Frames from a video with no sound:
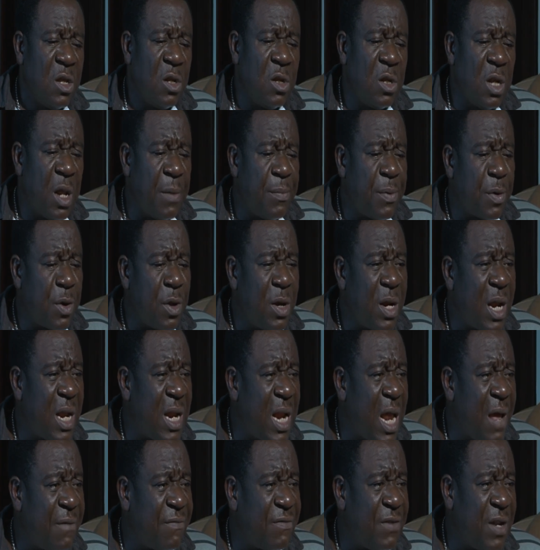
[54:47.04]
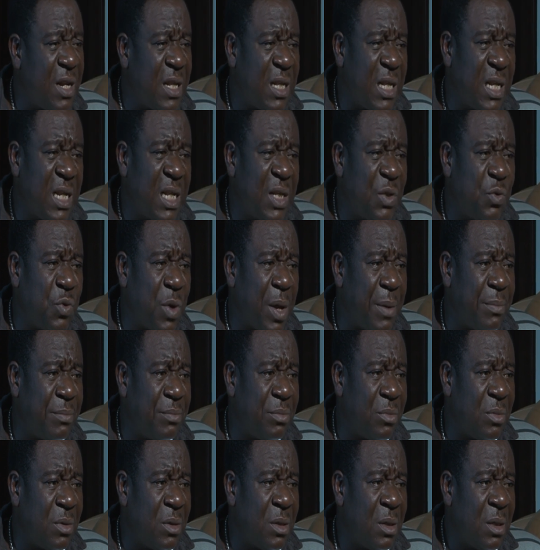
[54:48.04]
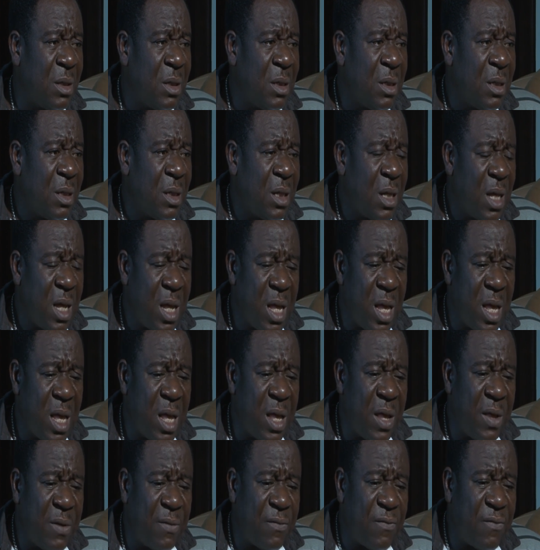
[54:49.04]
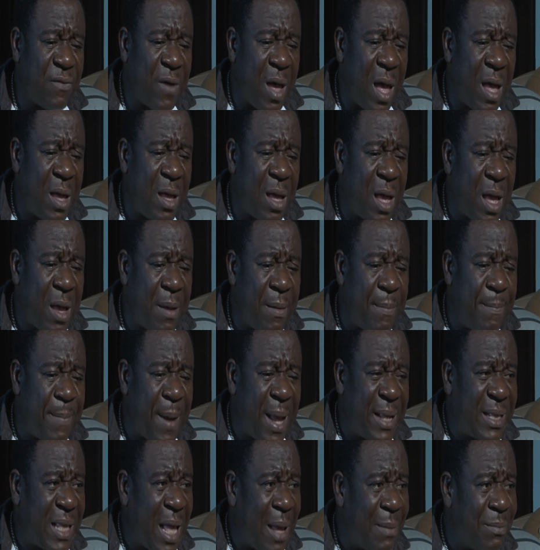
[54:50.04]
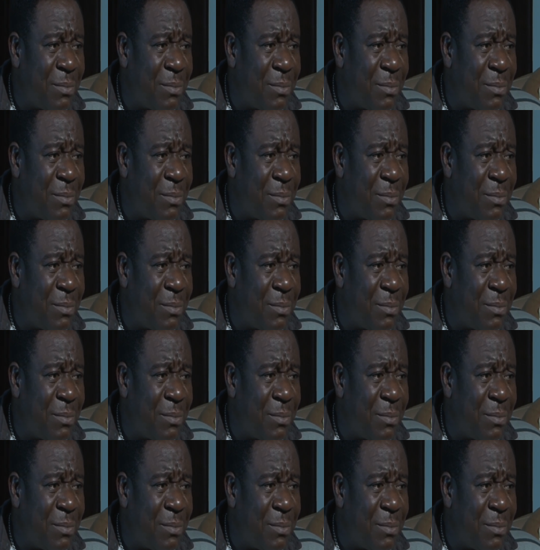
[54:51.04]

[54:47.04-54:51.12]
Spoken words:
You know that because a knife they tell it one. If I bite